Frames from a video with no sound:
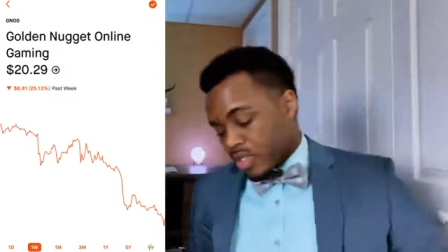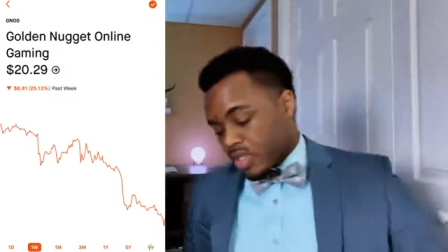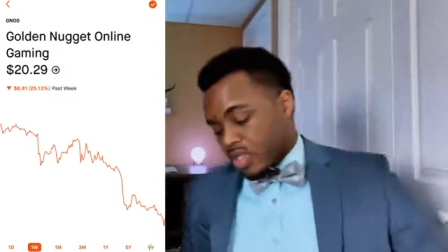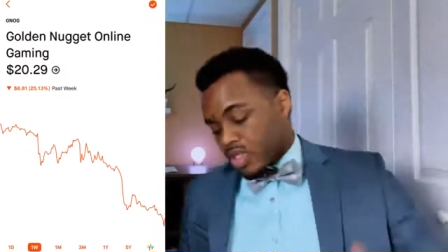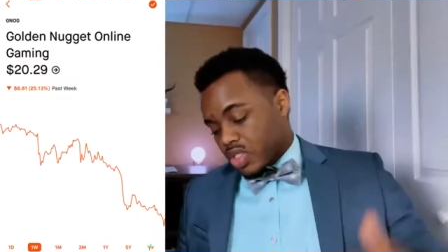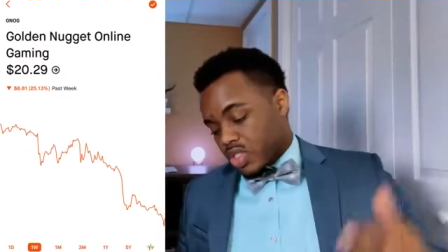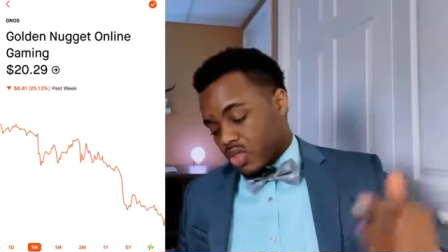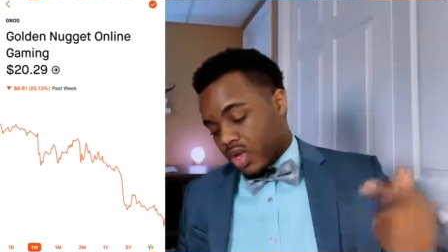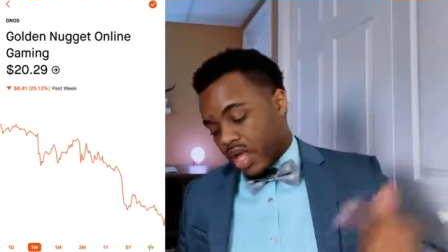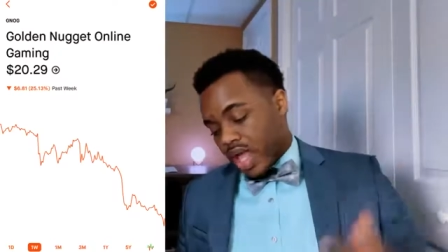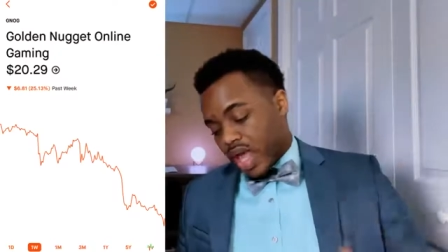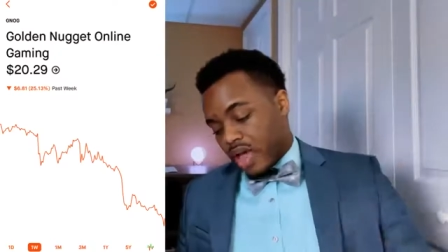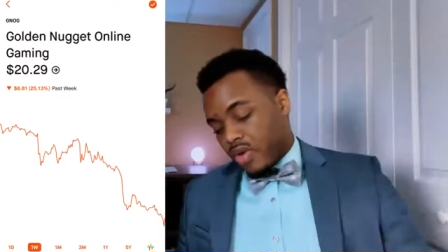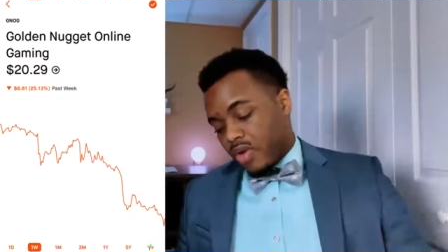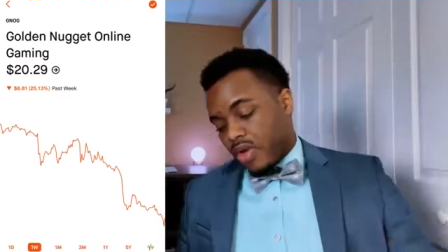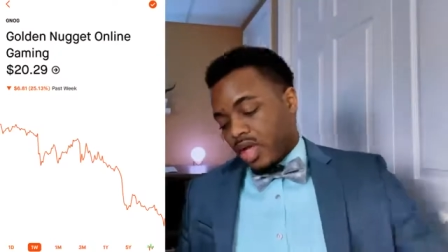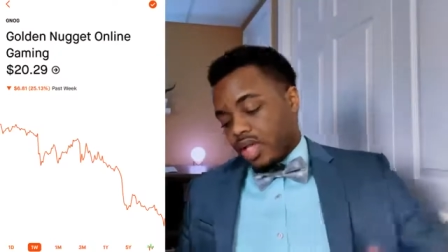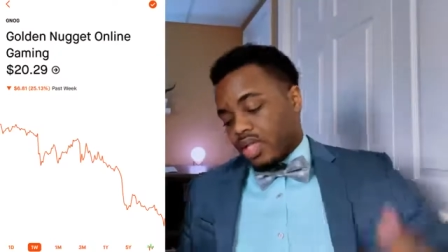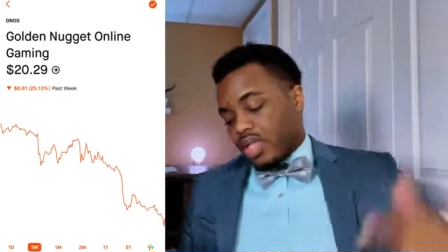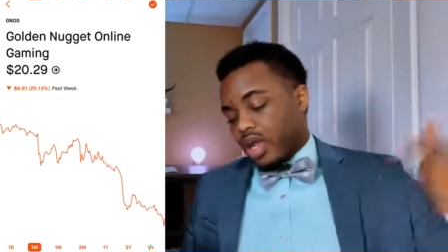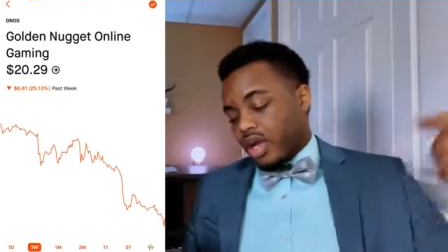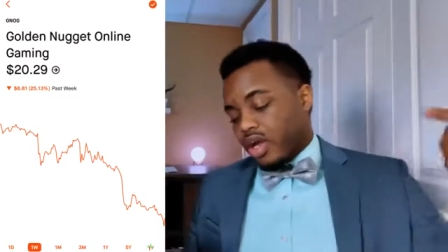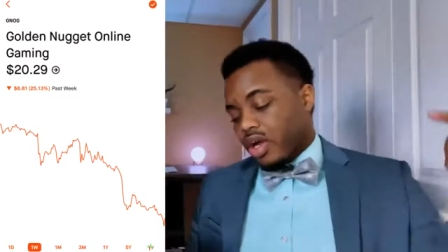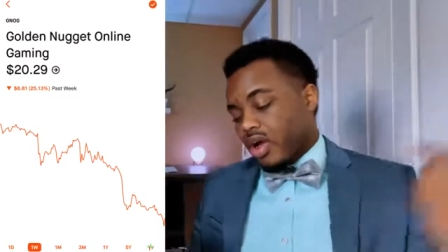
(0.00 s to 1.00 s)
So now
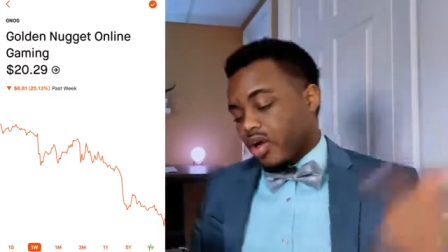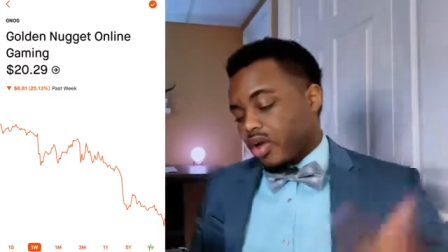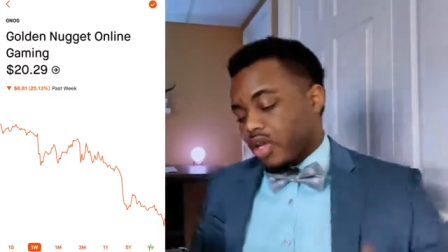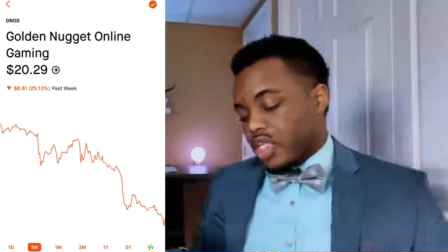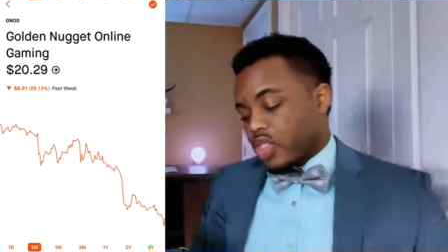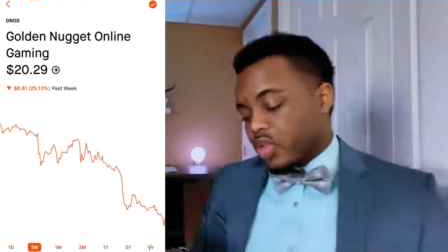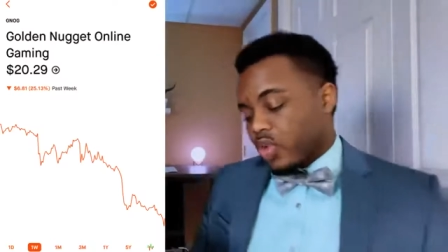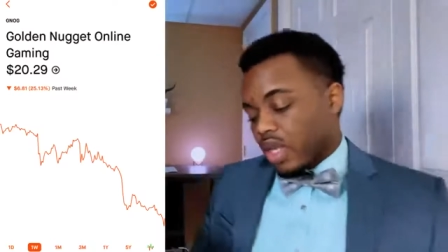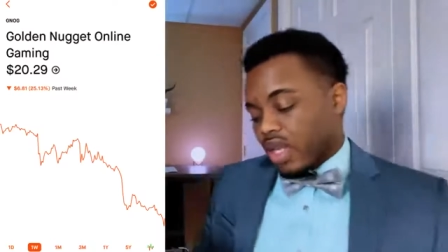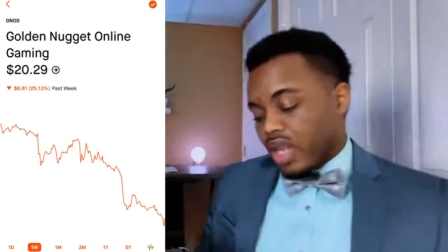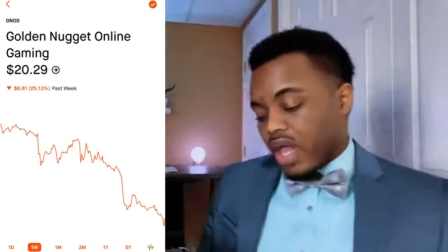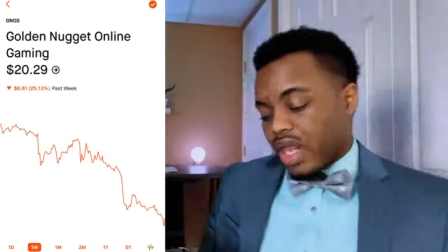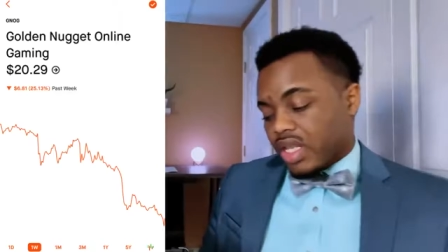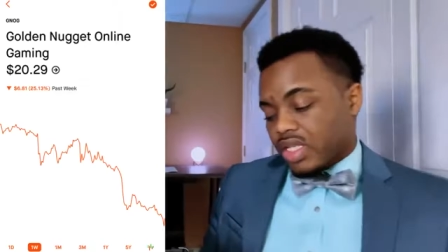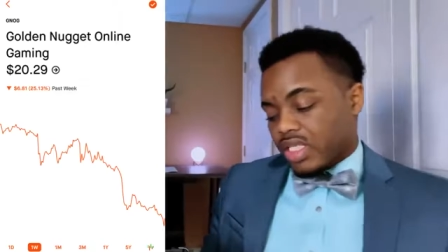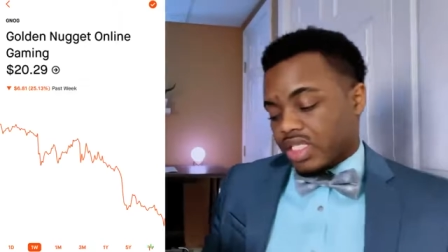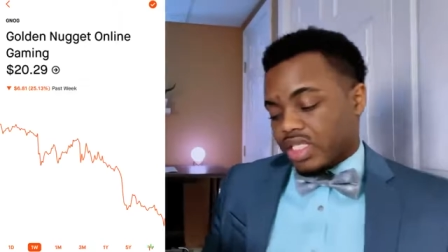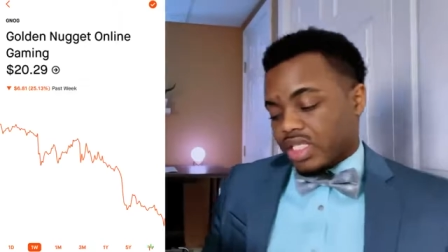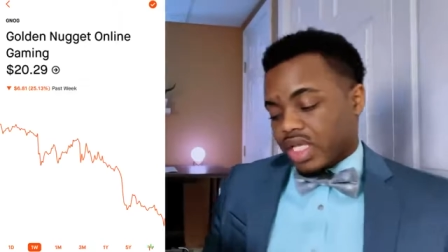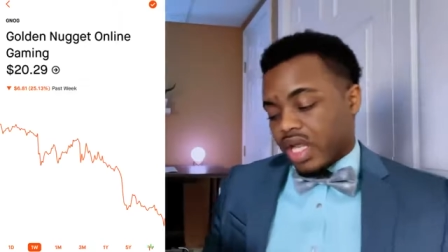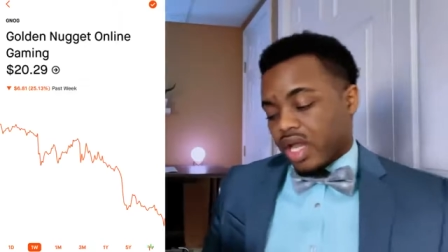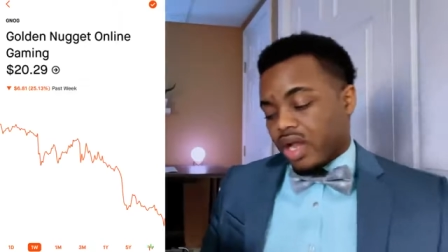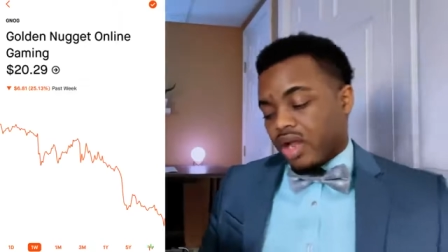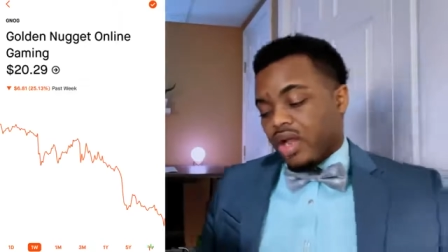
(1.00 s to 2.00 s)
they're currently $20 a
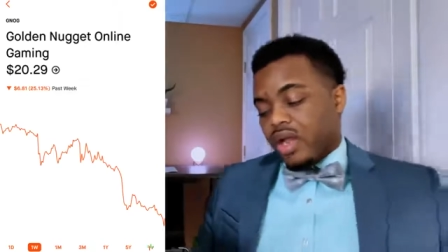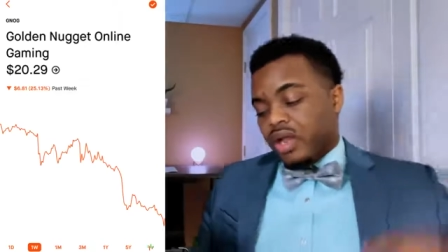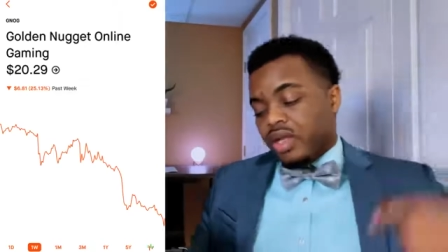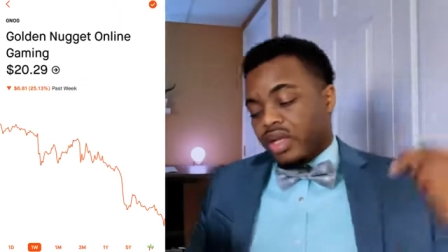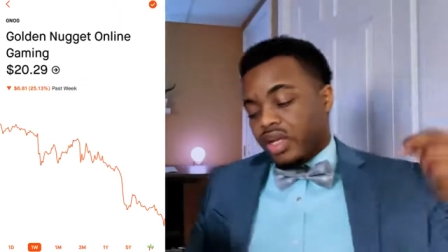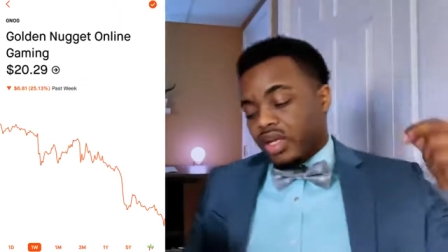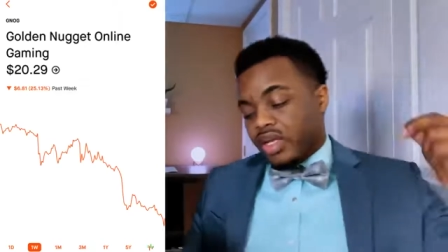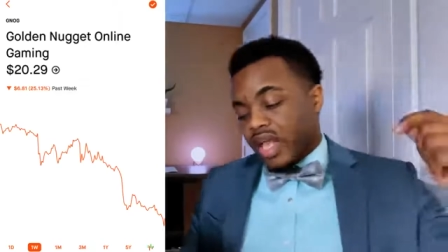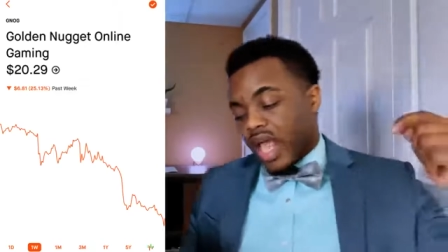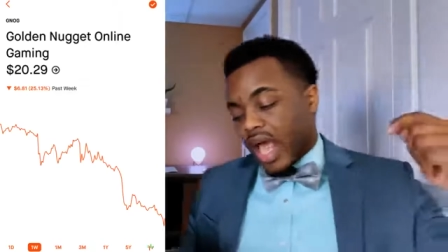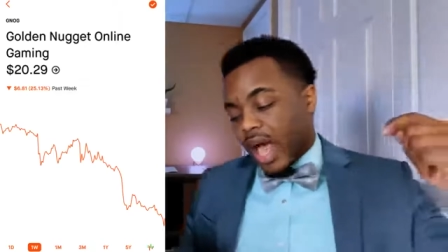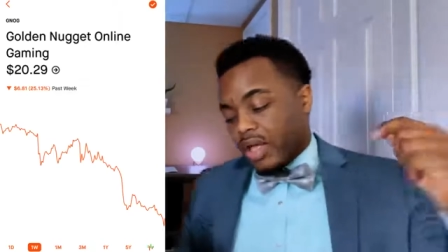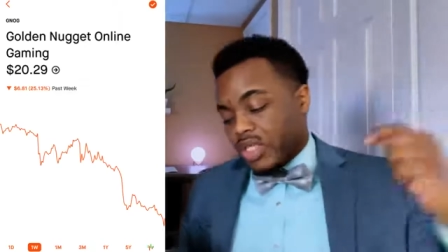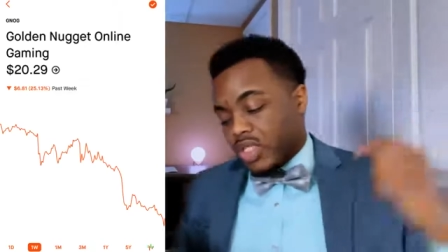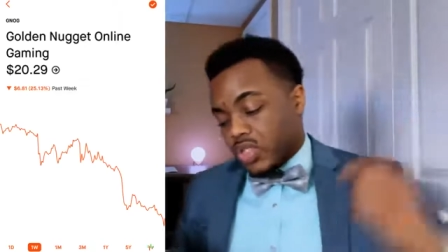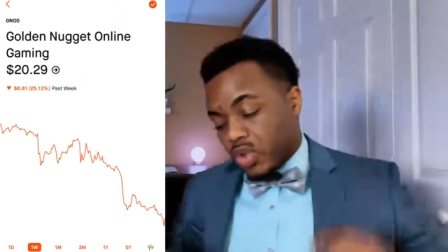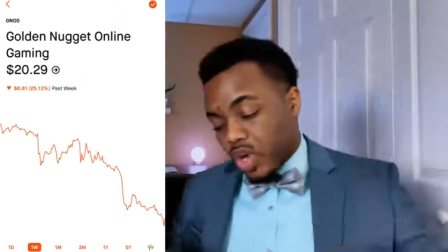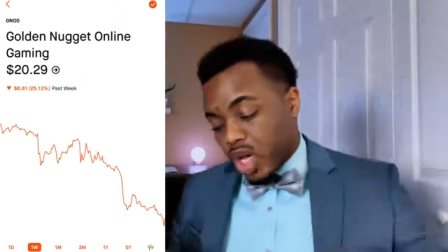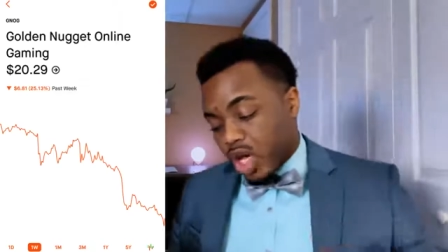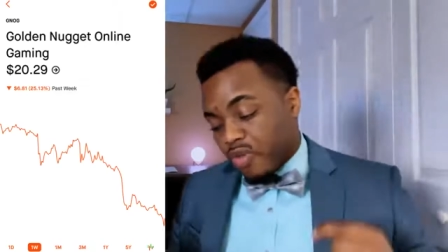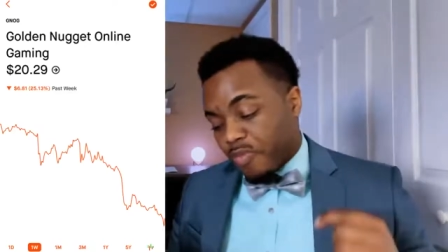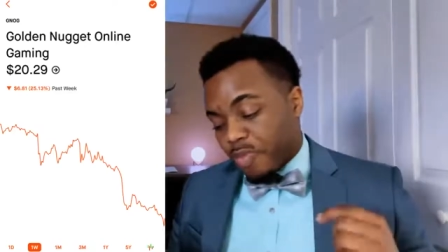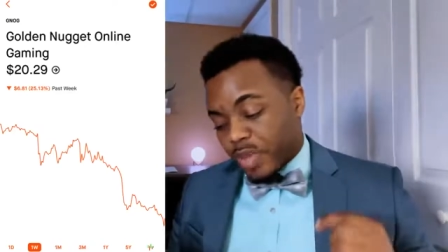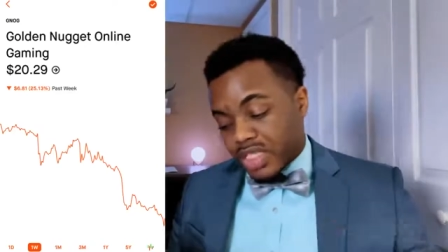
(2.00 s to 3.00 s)
share. They're down
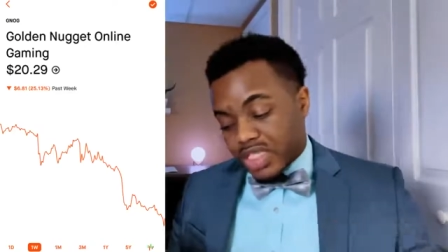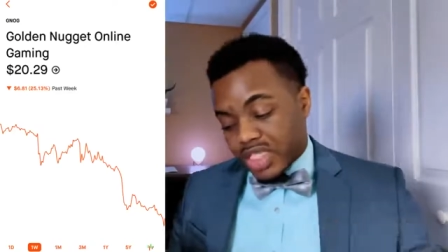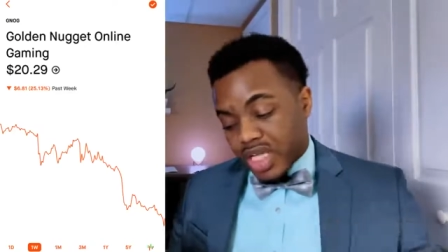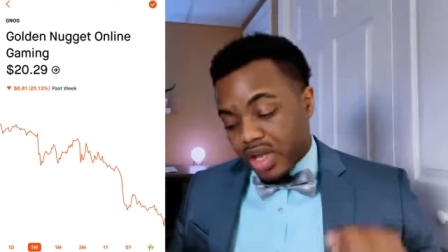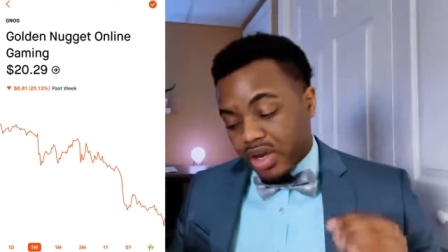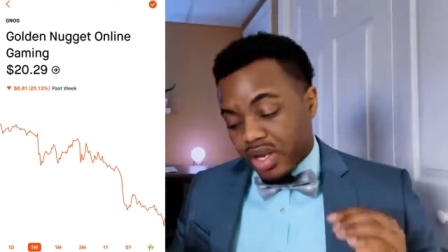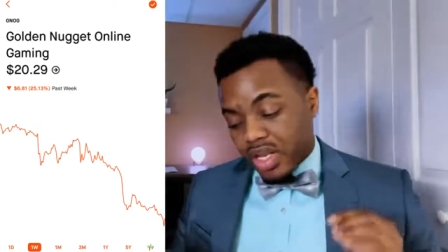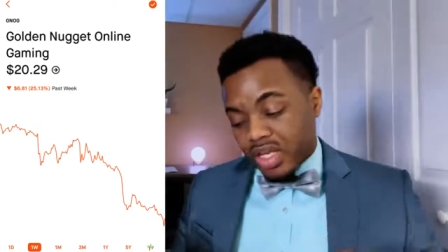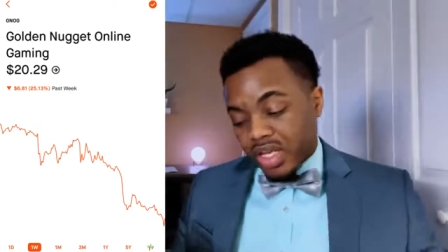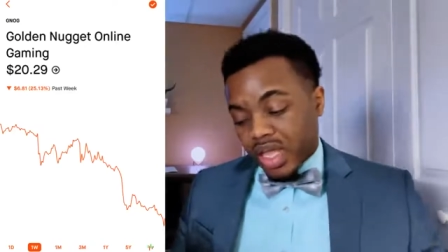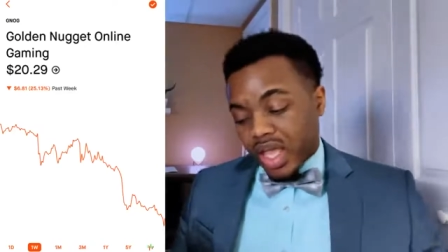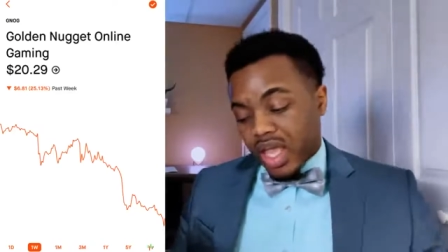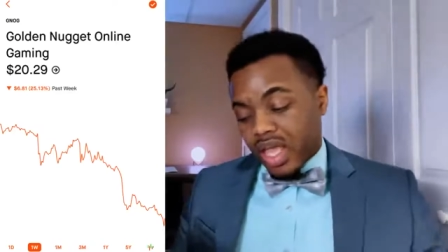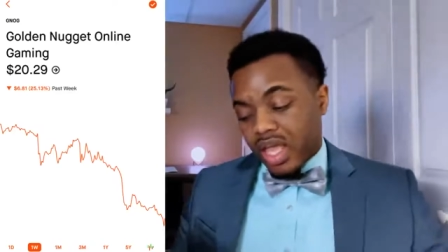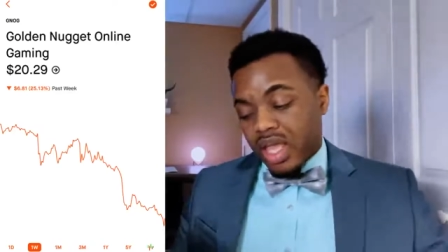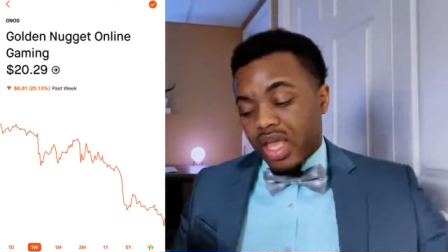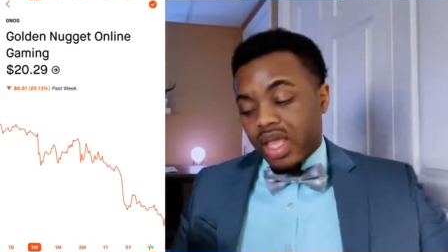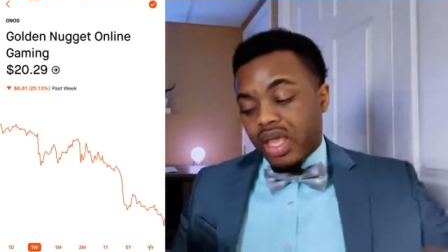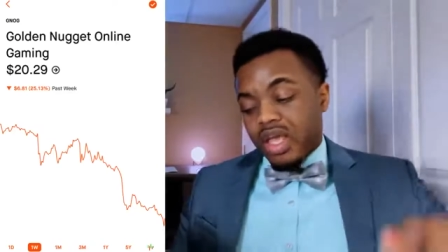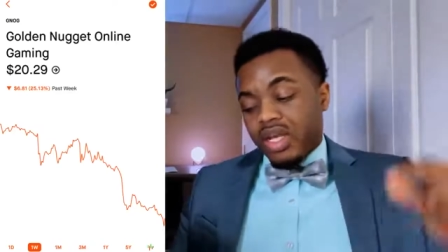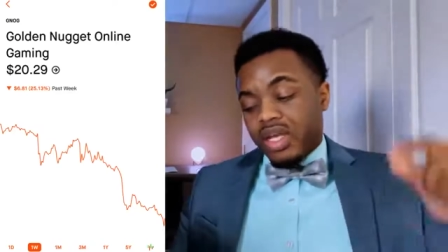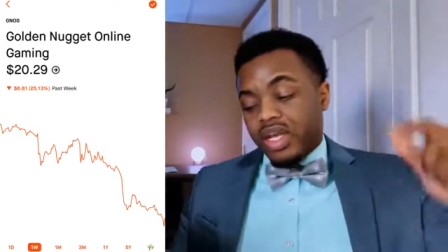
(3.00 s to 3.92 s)
12% on a day.